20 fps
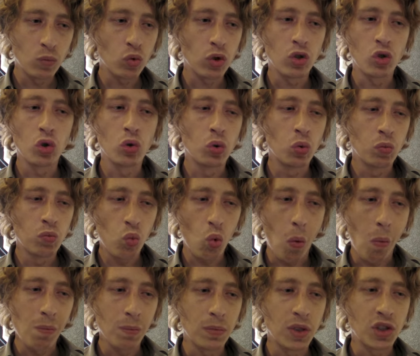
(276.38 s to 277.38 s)
As all
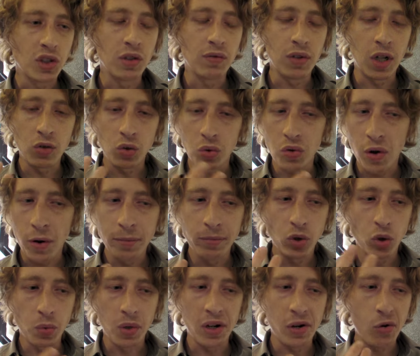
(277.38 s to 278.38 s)
biscuit fans will know,
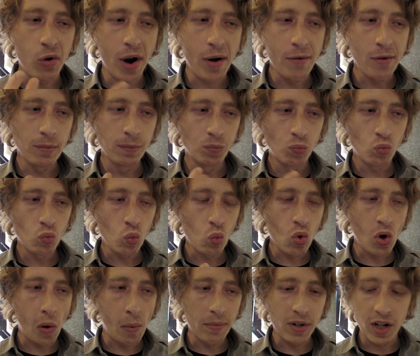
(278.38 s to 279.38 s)
swill it around.
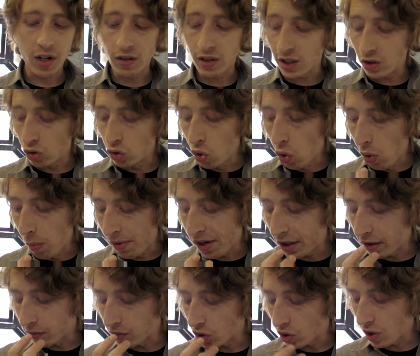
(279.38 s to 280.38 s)
Get in there. Normally,
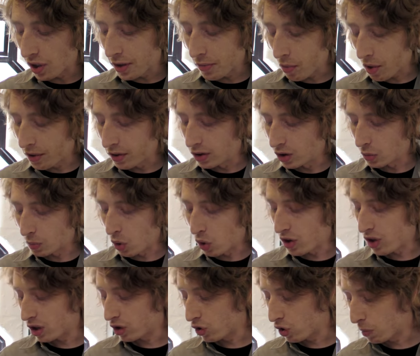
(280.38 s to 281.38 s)
obviously, at this
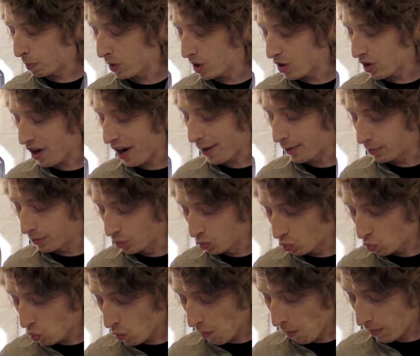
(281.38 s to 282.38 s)
point, I'd spit it out.
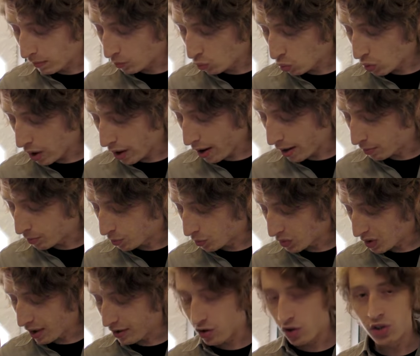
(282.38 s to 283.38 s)

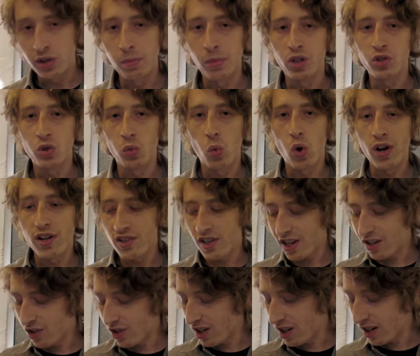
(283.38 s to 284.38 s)
Similar to wine
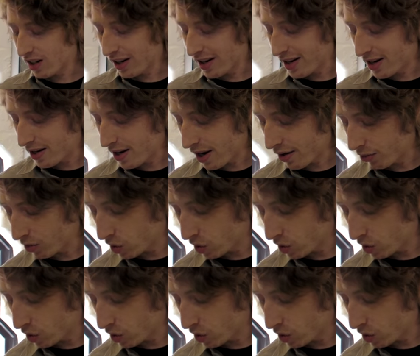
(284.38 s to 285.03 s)
testing in that